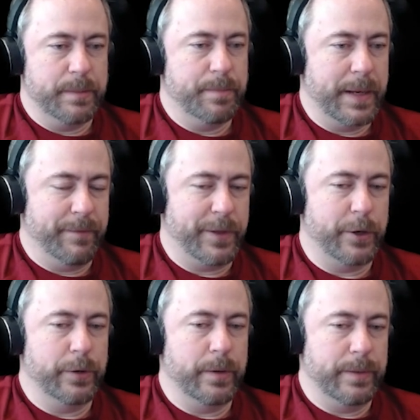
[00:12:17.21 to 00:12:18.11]
But if
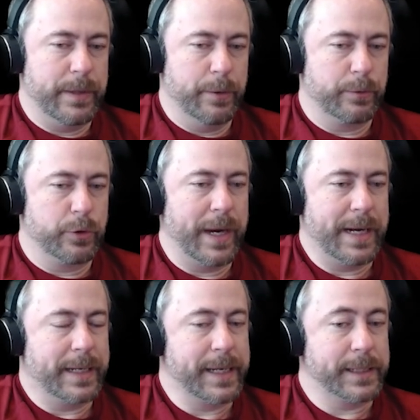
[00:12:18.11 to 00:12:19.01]
they're
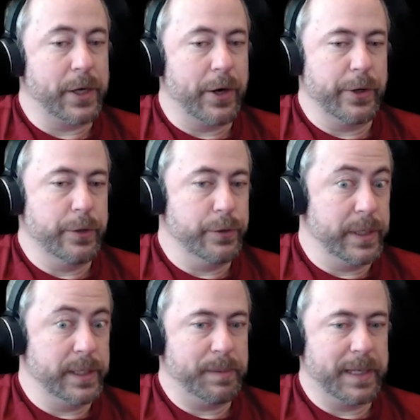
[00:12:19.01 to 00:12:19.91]
creating a Kickstarter, usually
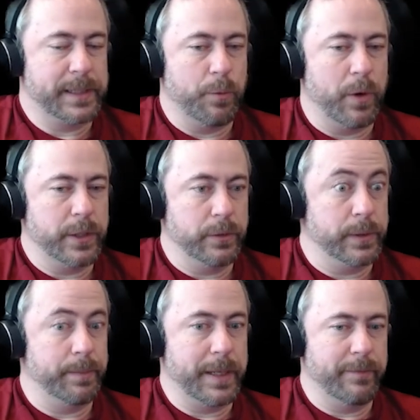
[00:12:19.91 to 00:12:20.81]
it's because they want to do
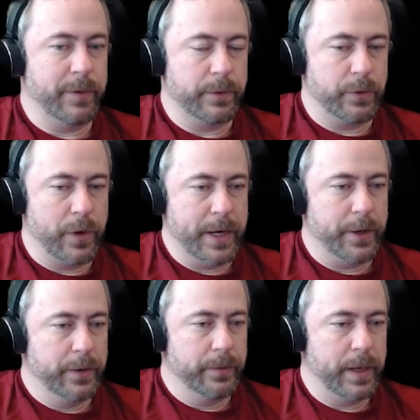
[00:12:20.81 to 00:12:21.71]
something even
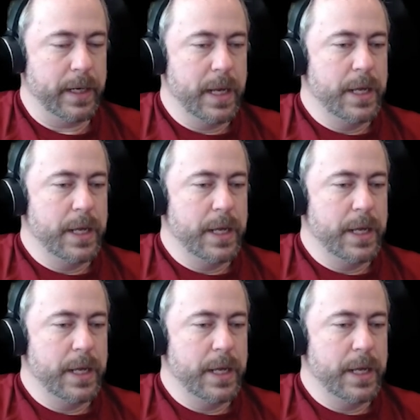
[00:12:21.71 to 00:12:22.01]
greater, right?